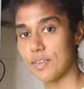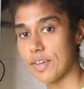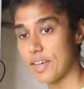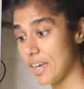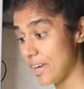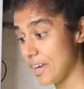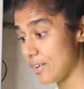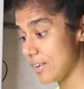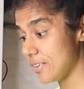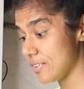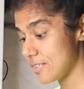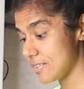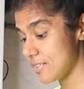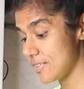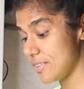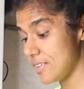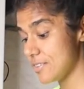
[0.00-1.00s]
Okay guys,
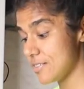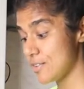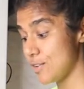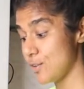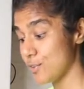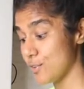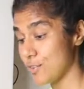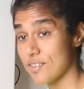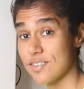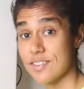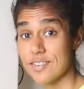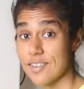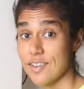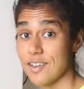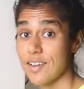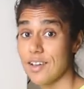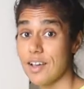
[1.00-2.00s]
this
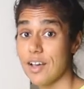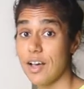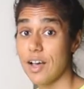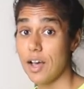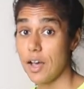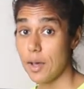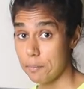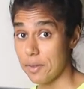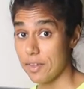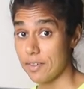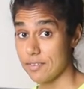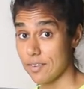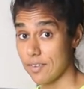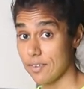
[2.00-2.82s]
looks amazing.